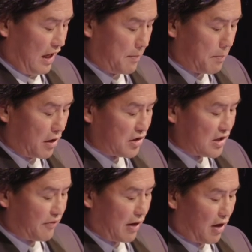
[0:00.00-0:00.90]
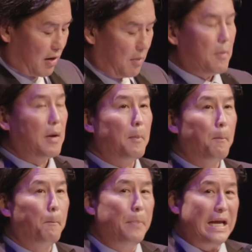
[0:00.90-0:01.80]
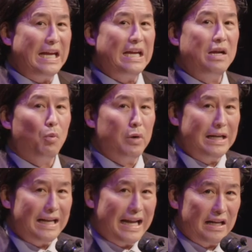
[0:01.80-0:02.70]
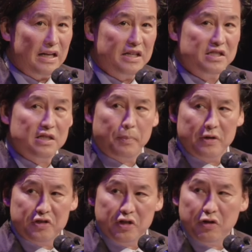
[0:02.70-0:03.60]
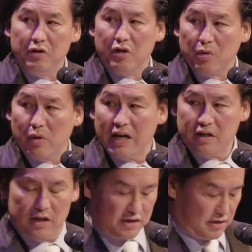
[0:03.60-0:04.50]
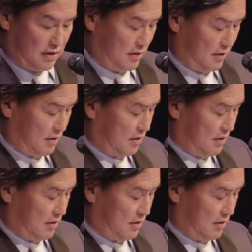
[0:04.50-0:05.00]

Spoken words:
and most of all, be relentless to pursue your greatness.